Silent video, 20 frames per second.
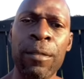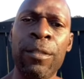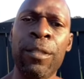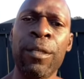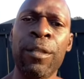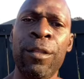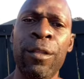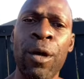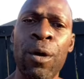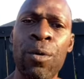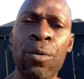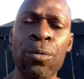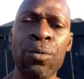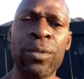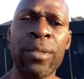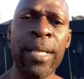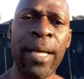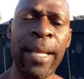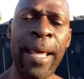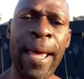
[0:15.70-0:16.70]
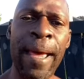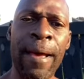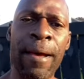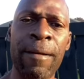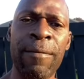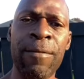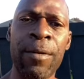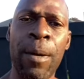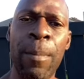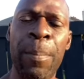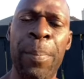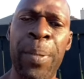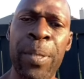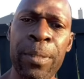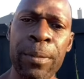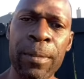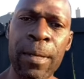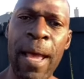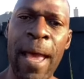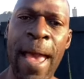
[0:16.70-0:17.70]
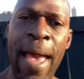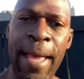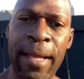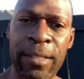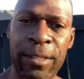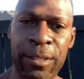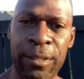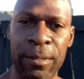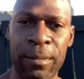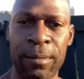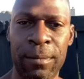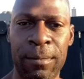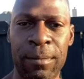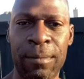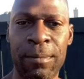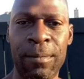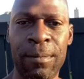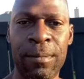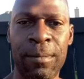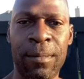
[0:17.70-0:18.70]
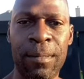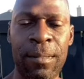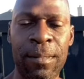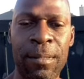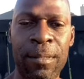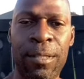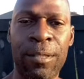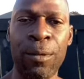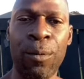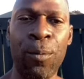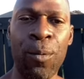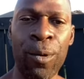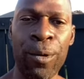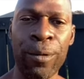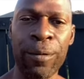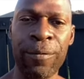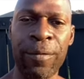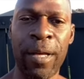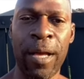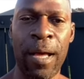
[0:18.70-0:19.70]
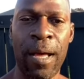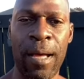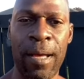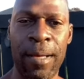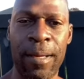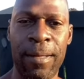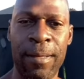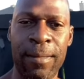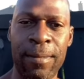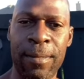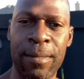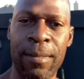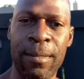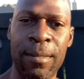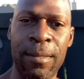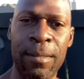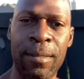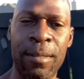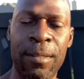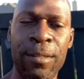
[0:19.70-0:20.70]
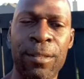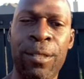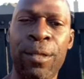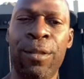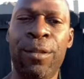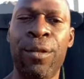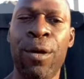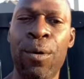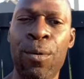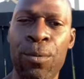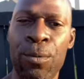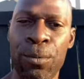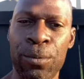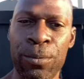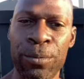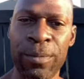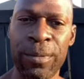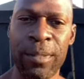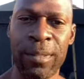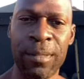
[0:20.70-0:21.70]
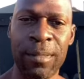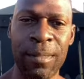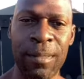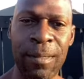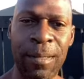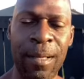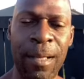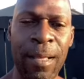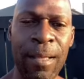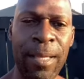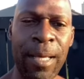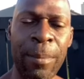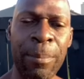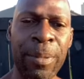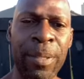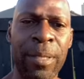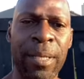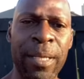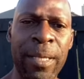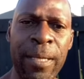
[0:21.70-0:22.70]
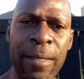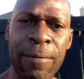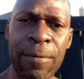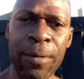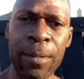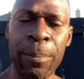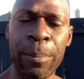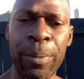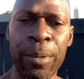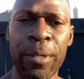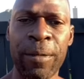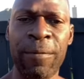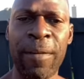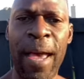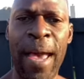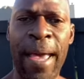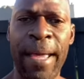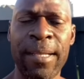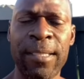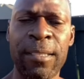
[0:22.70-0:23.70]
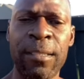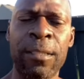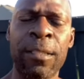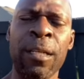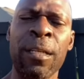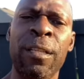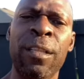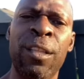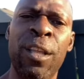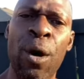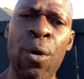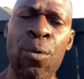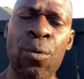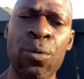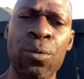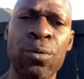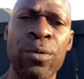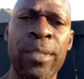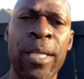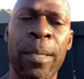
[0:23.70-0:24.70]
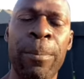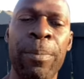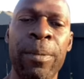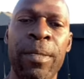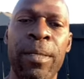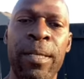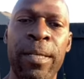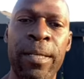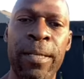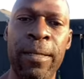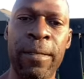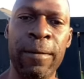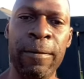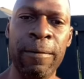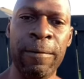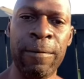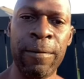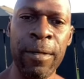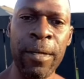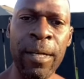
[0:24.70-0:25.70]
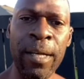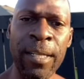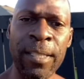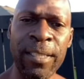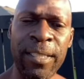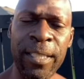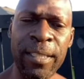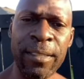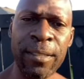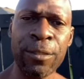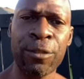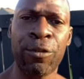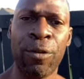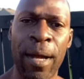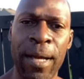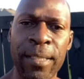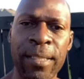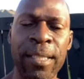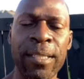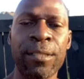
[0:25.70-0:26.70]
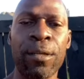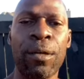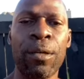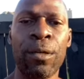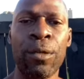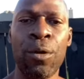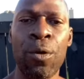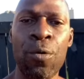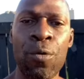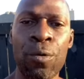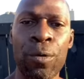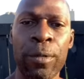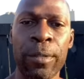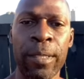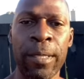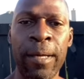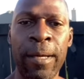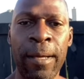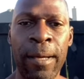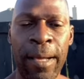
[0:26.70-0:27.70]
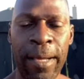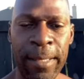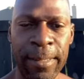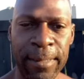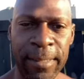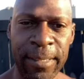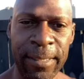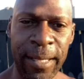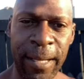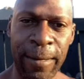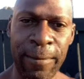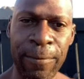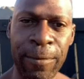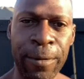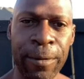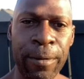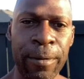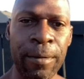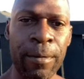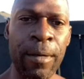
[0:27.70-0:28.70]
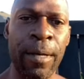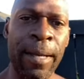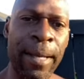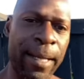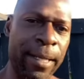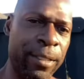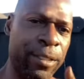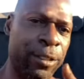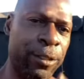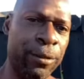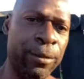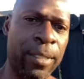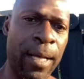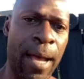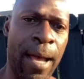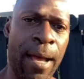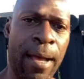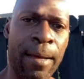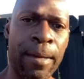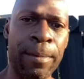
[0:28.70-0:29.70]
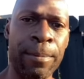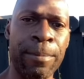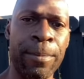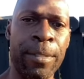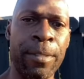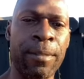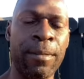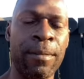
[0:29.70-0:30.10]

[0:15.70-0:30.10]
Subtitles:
to those that have put action to the word of God, to those that believe in the book of Acts, to those that believe Jesus Christ is our Lord and Savior, it is your time.